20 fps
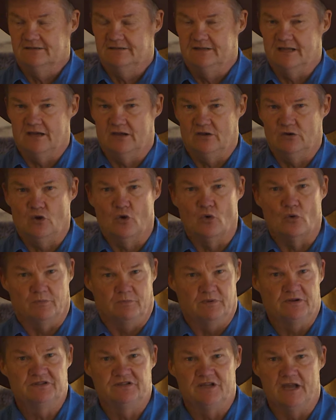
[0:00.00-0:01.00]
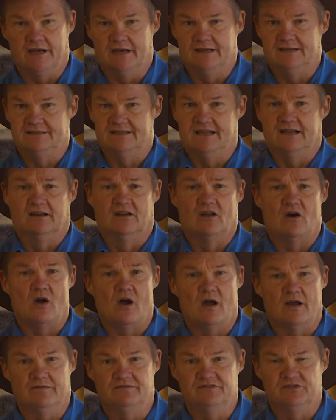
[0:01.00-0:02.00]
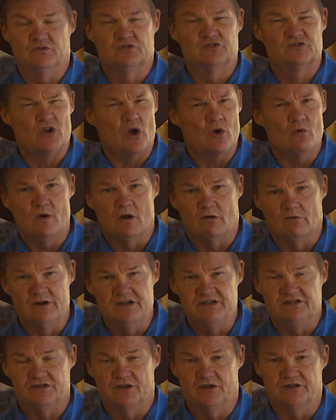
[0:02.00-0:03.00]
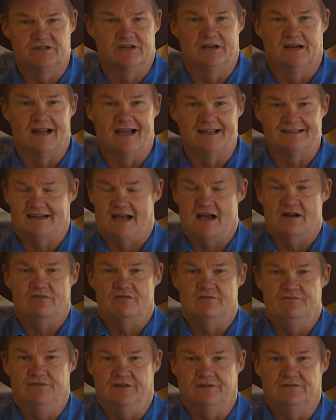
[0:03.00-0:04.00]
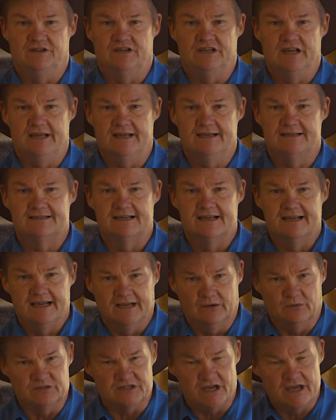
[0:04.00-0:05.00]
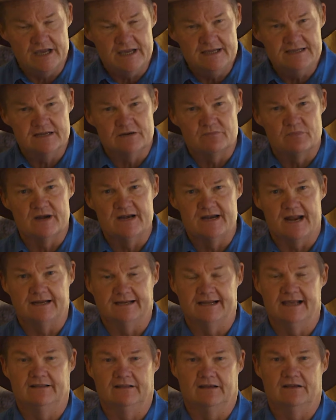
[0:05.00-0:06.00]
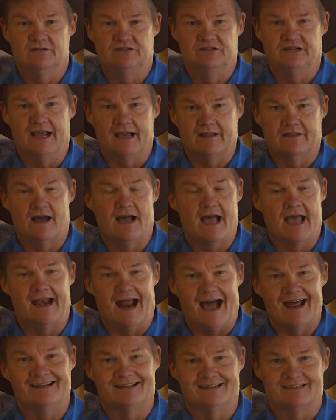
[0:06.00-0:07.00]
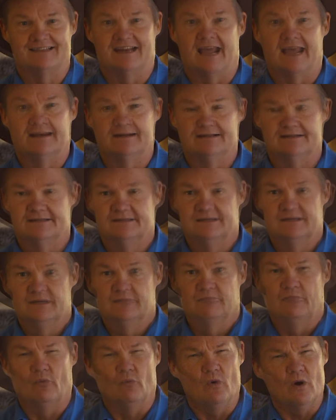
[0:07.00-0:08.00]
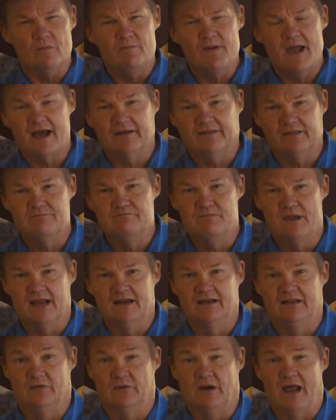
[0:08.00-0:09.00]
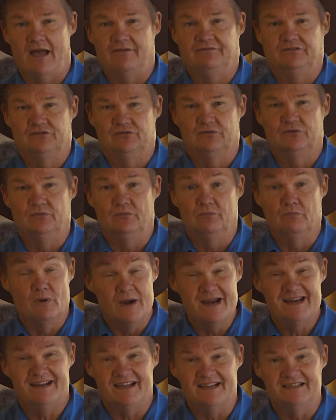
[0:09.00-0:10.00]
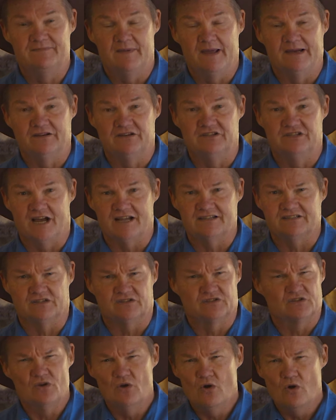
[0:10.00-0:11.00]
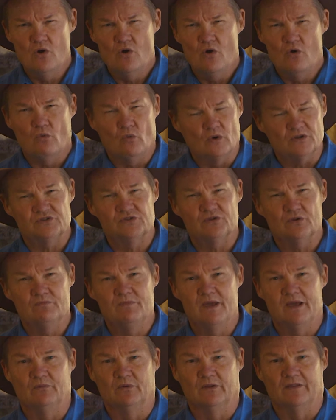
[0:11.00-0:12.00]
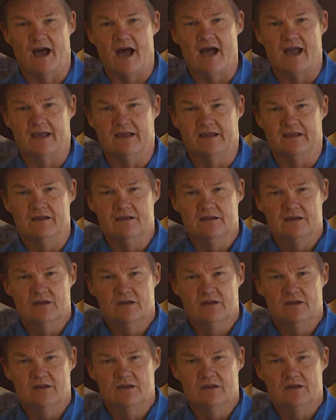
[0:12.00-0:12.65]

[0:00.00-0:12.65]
Their court proceedings, their lives, it was so well researched in the last 150 years, it was easy to bring that together and understand it. But what about the men that would have to bring these men to justice? What sort of men were they?